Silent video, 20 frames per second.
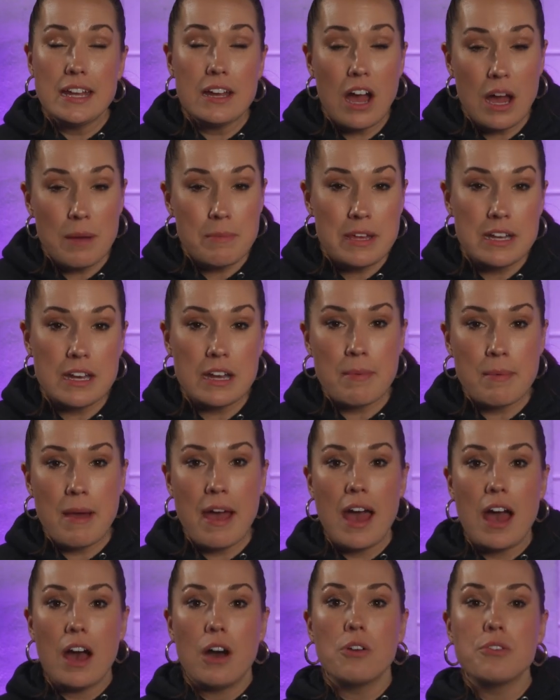commented about
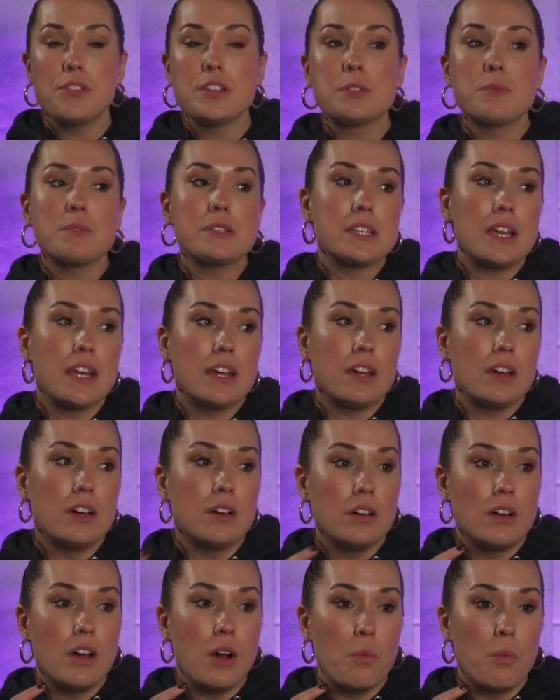how this was like
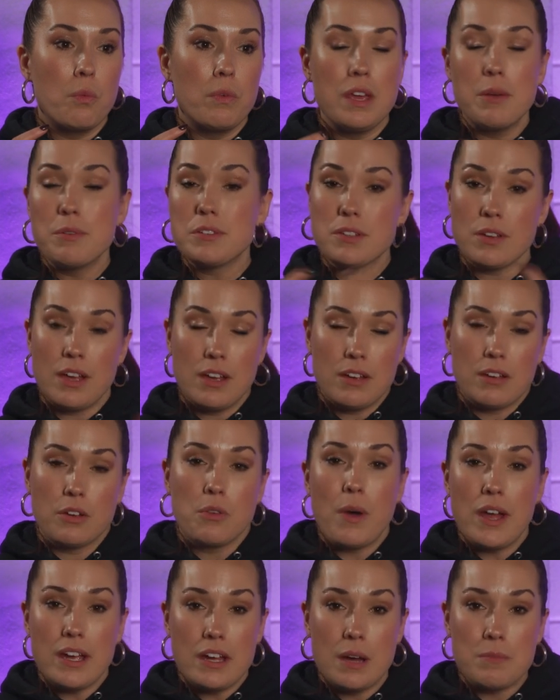he was
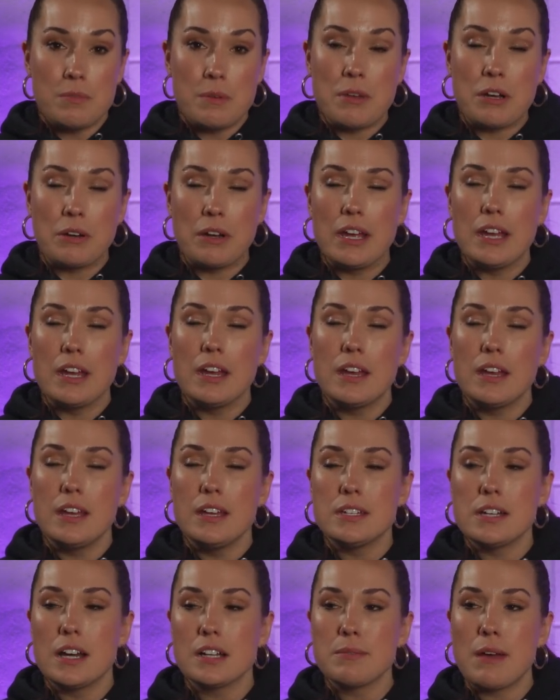quite complimentary. He
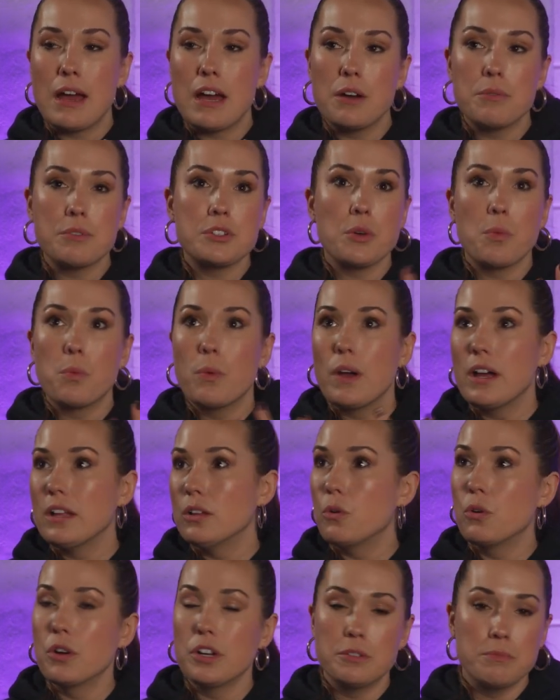talked about how it was a
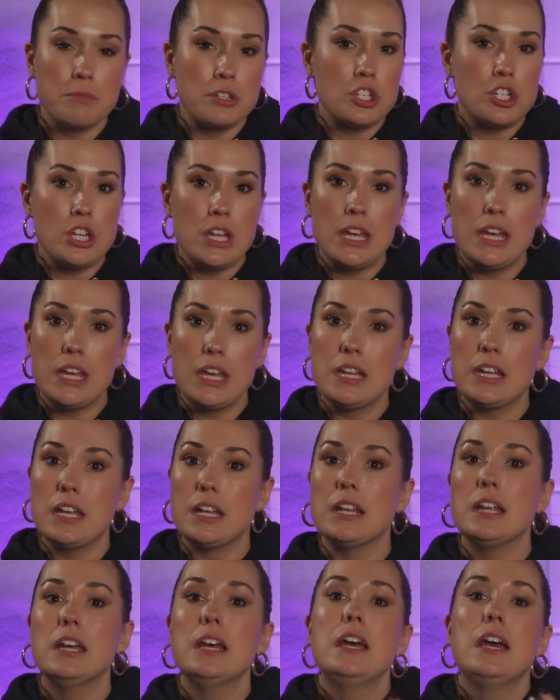well-oiled
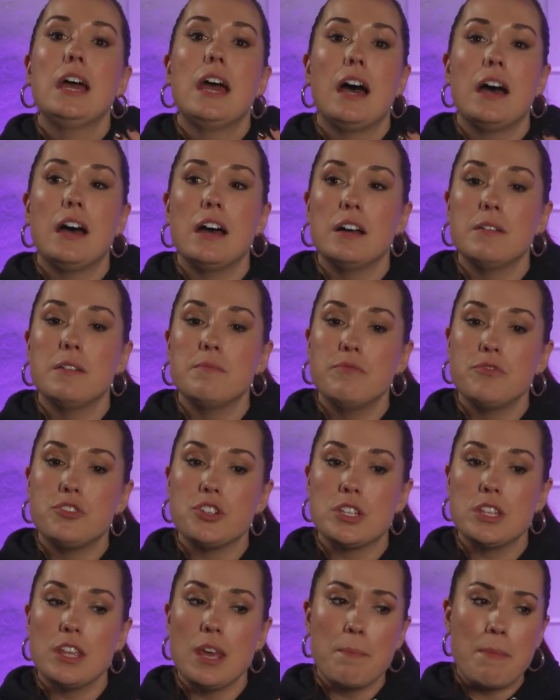machine, and
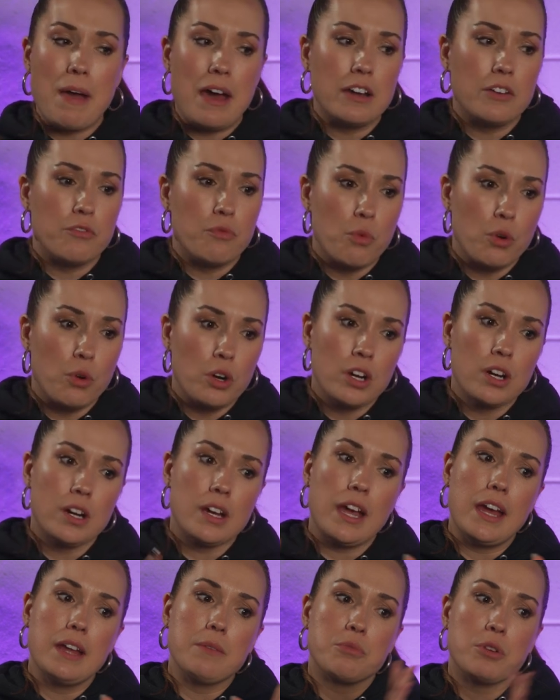just the amount of work
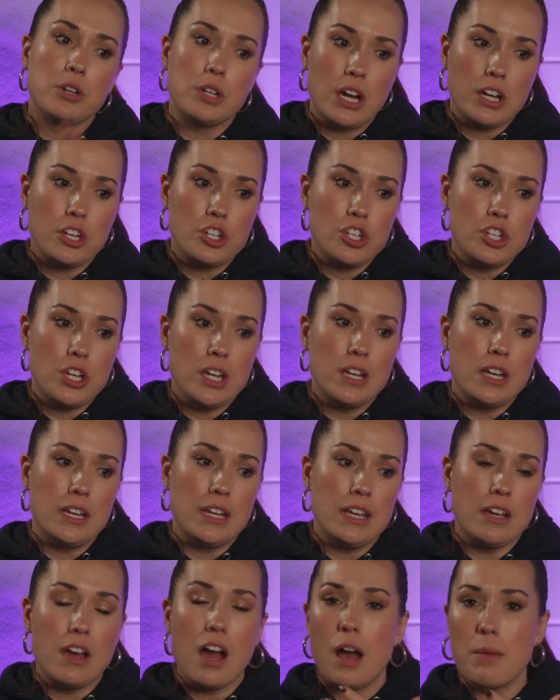and production. And he
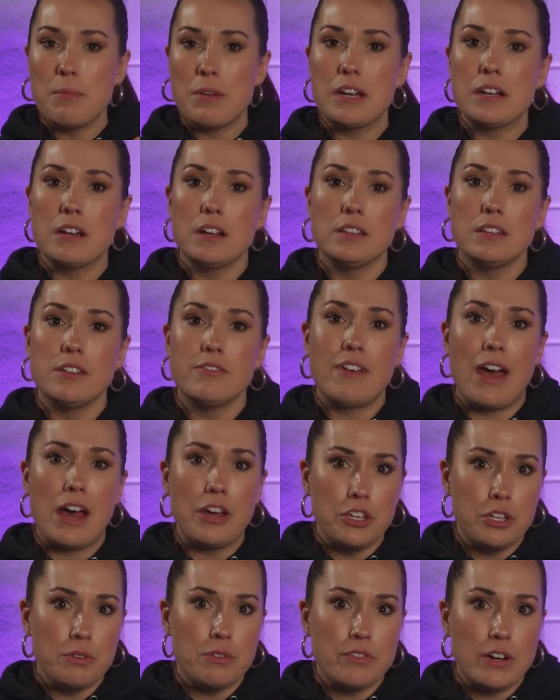commented on the
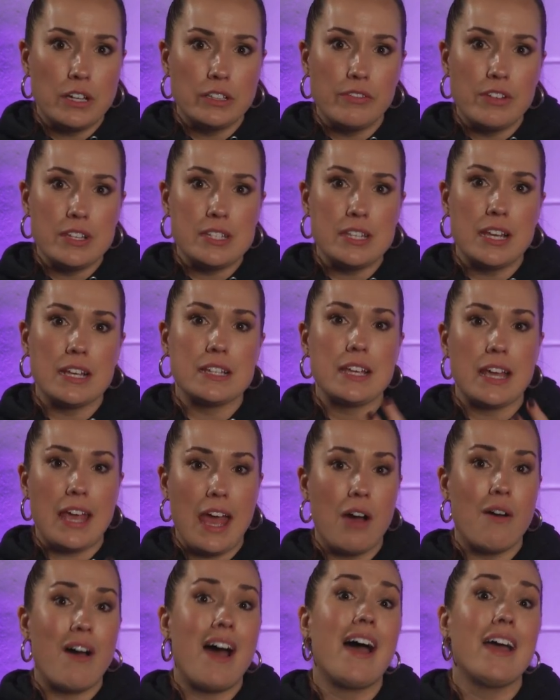value of all of these things, like
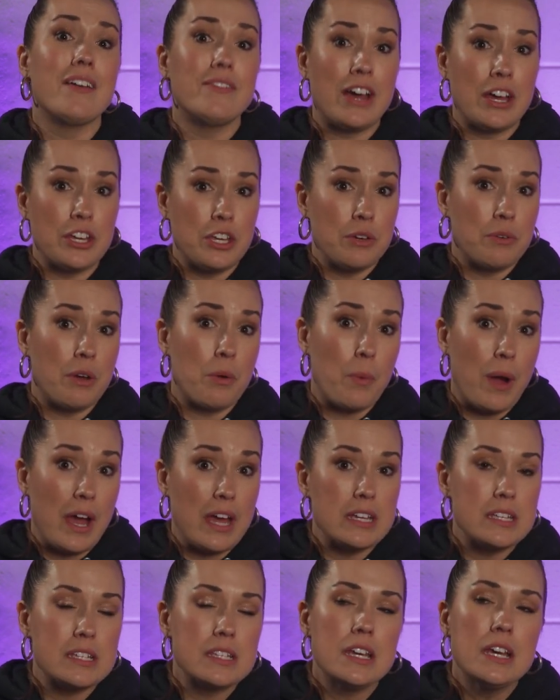how high value it
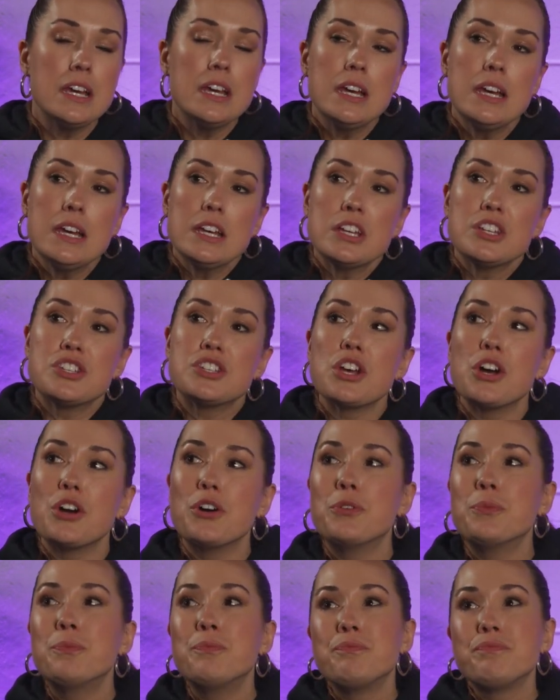was.
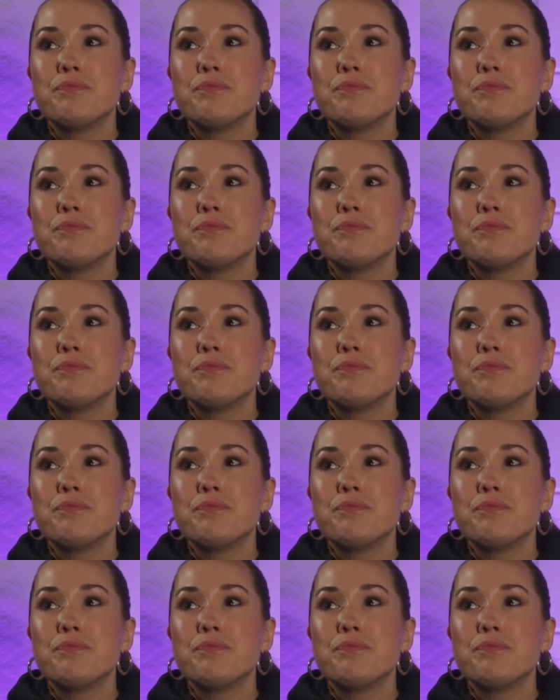So